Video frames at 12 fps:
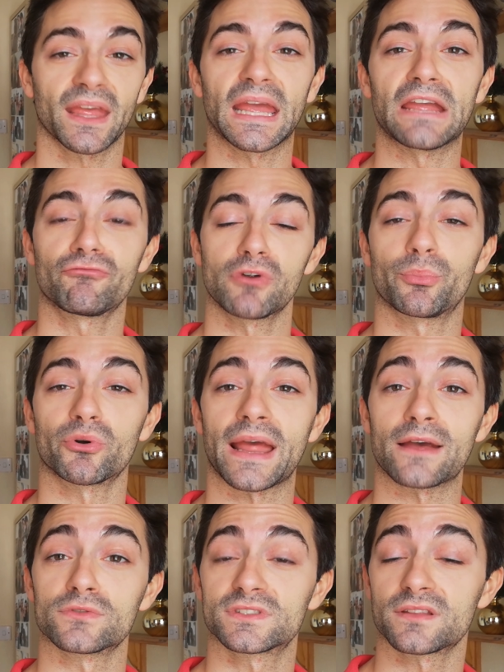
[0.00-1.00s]
If we
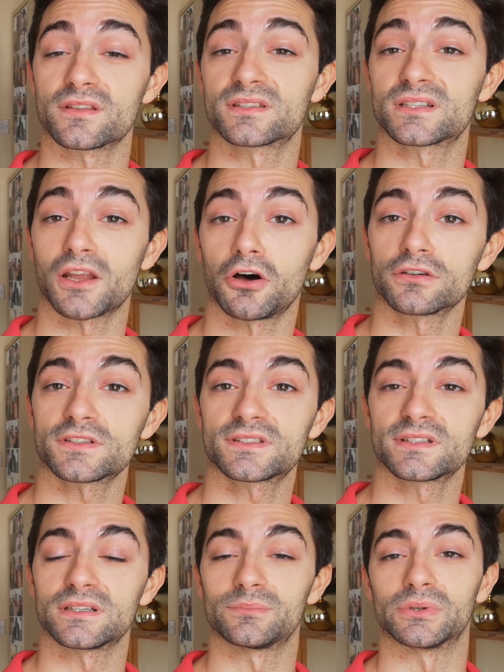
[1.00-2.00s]
pronounce this last
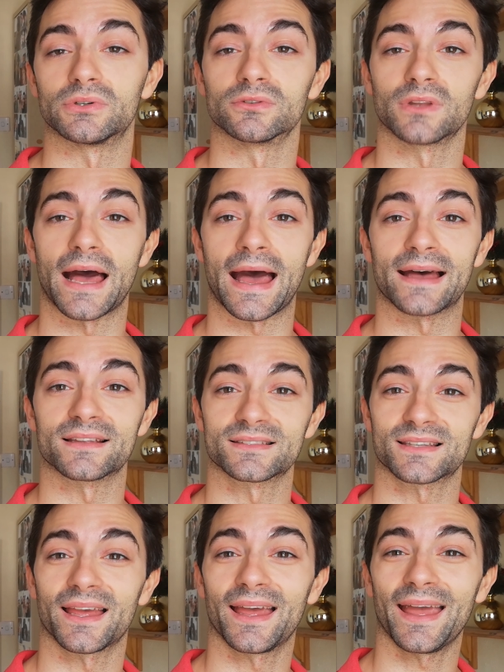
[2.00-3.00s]
syllable
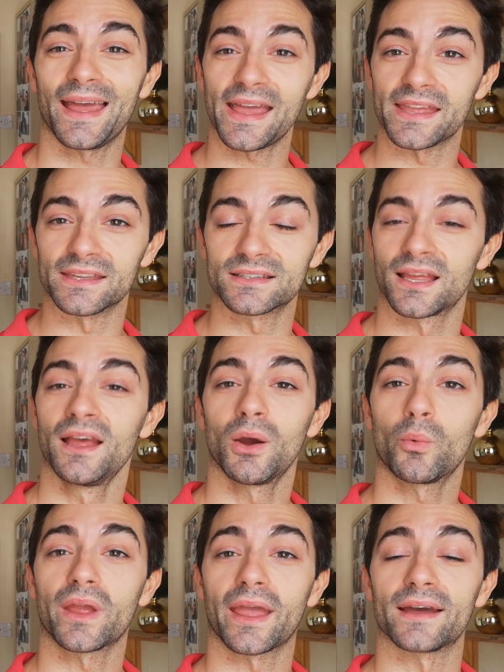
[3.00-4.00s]
as ate,
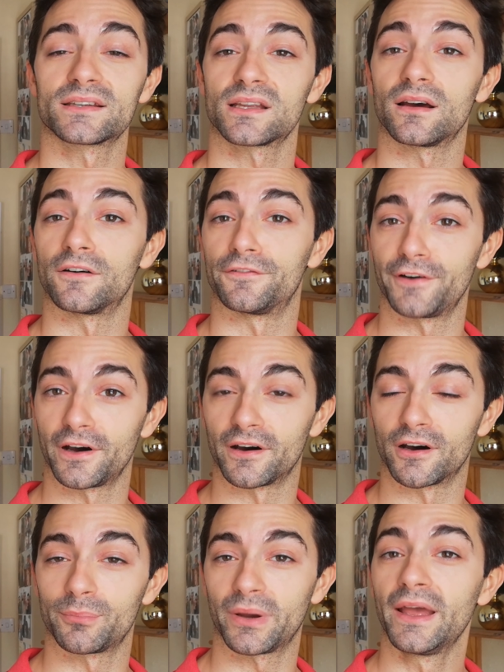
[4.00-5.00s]
we get a
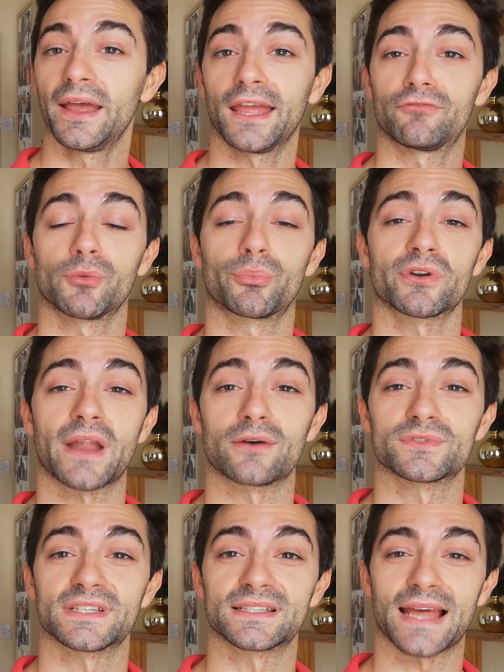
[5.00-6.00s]
verb. If we
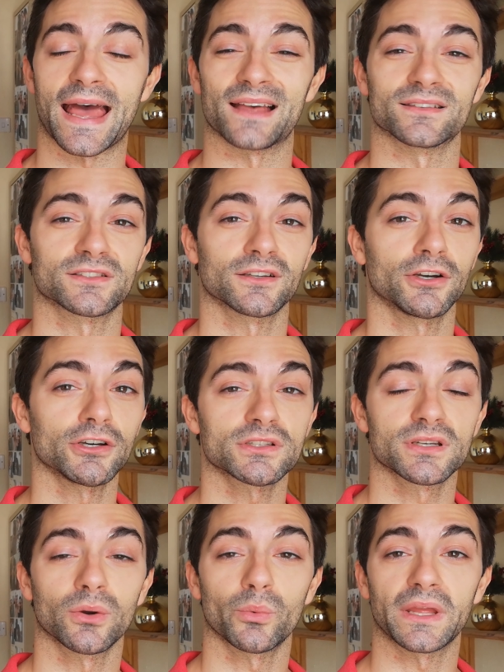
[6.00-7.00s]
pronounce it as
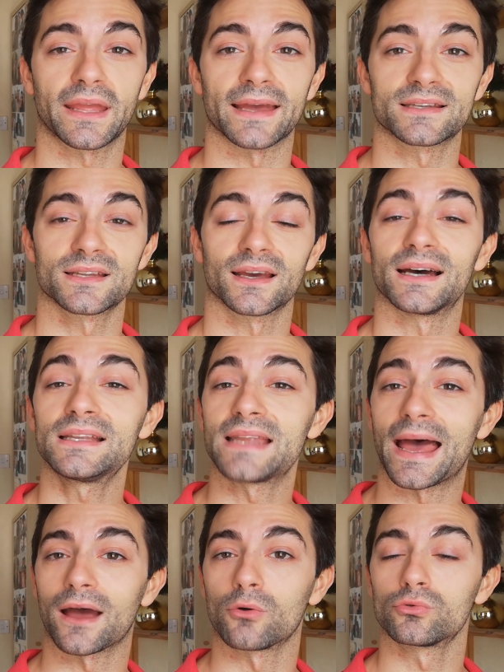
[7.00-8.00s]
ut, we get a
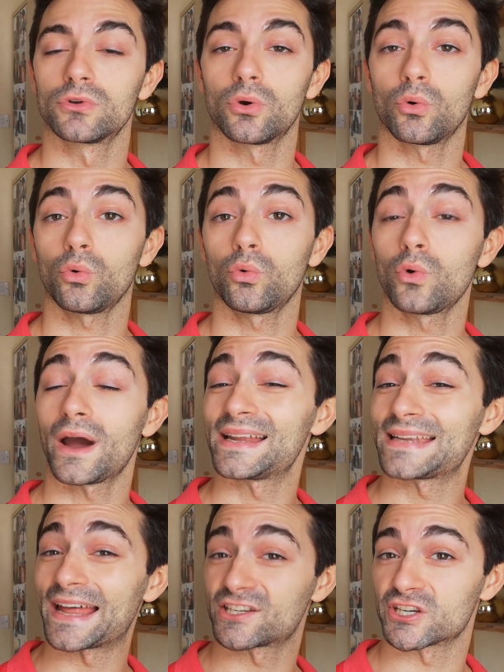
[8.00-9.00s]
noun or
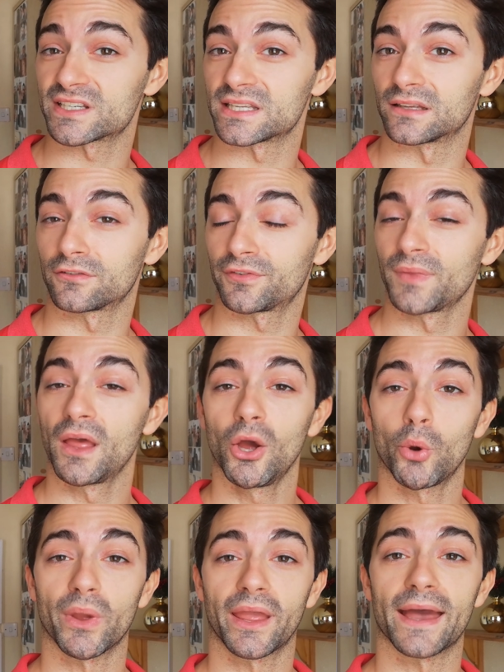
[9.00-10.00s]
an adjective.
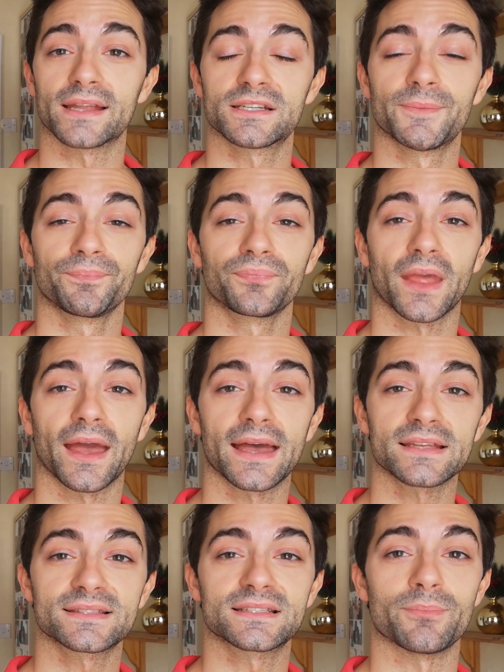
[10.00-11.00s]
We get
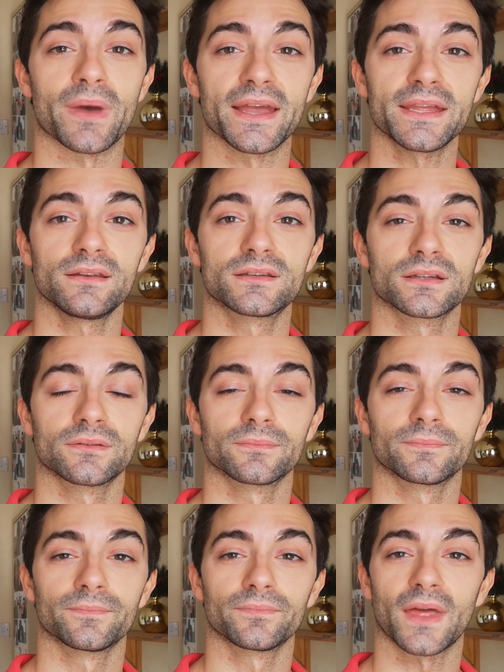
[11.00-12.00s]
estimate
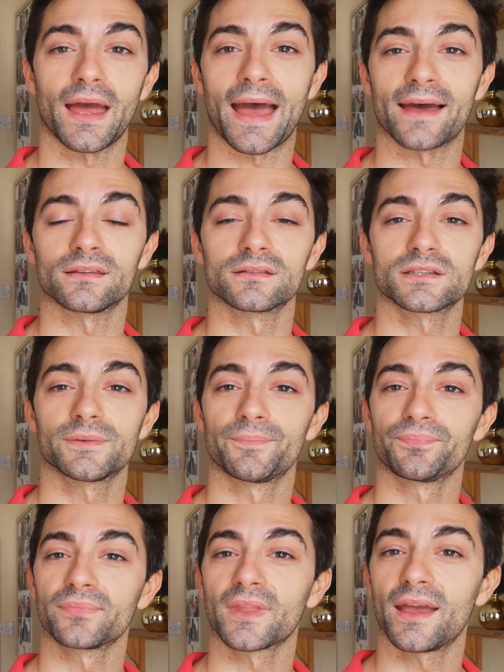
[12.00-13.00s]
and
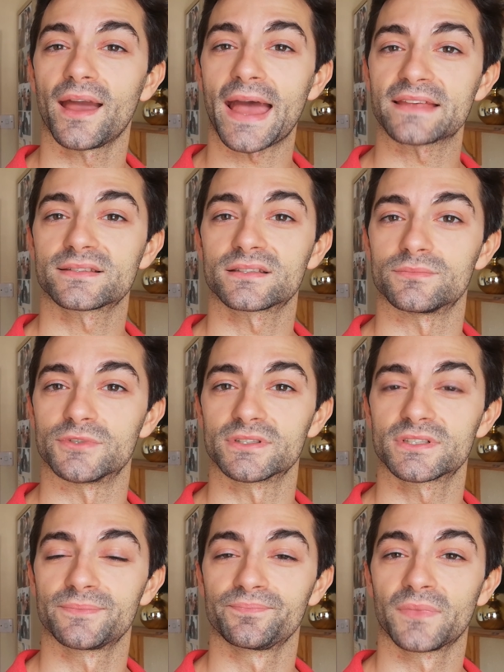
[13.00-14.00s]

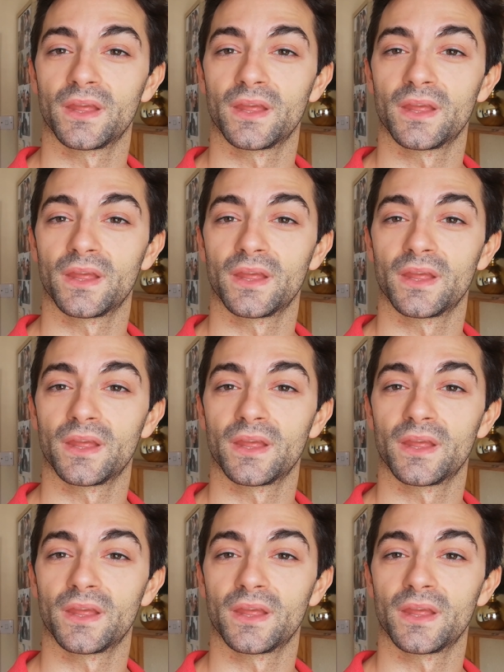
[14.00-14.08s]
estimate.